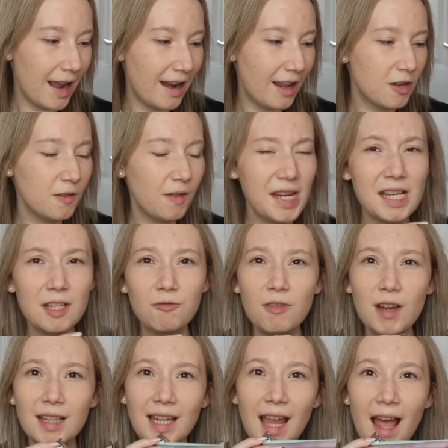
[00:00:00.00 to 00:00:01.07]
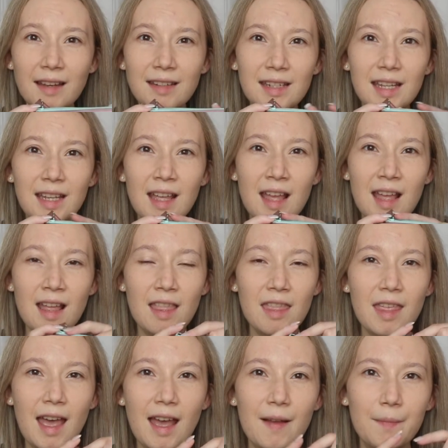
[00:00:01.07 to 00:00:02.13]
and I just think it's really handy
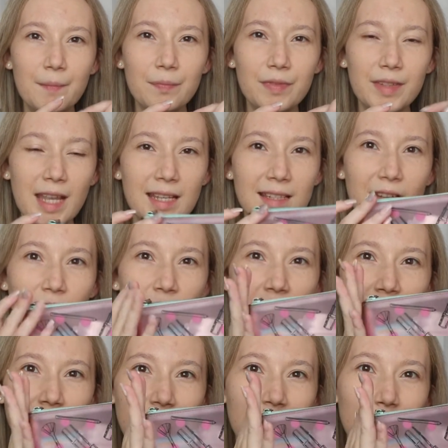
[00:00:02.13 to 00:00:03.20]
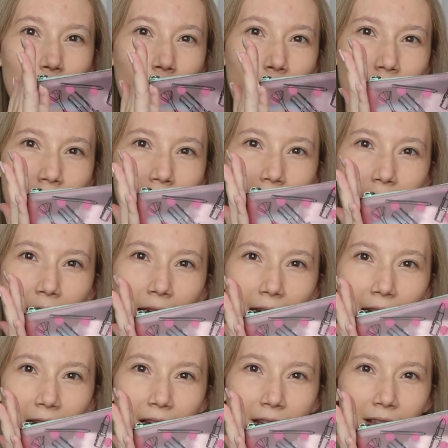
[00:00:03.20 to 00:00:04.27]
that it's a really small
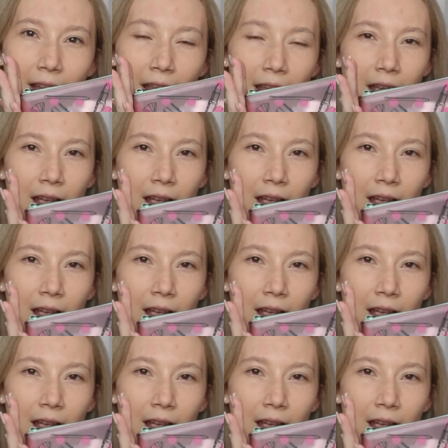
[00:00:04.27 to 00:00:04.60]
size